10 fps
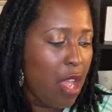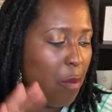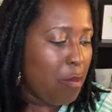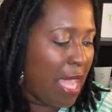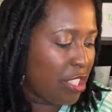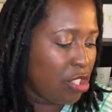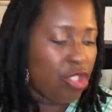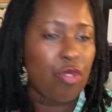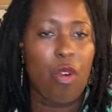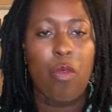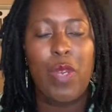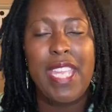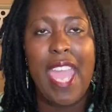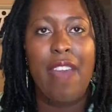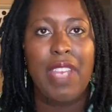making sure we
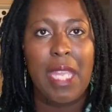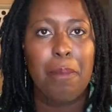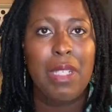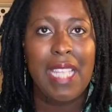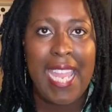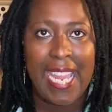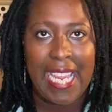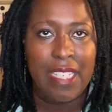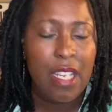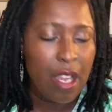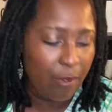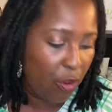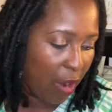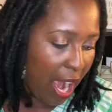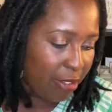have a plan
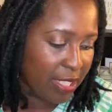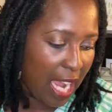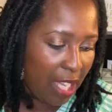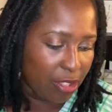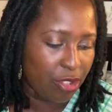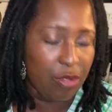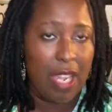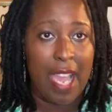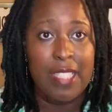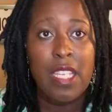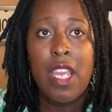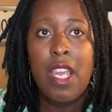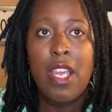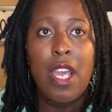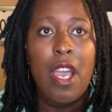for our dollars, you guys.
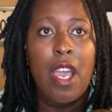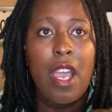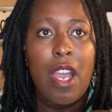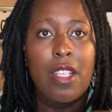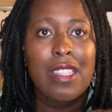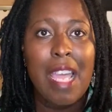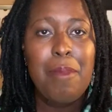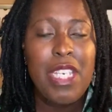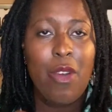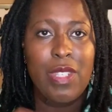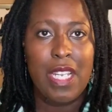Let me know in the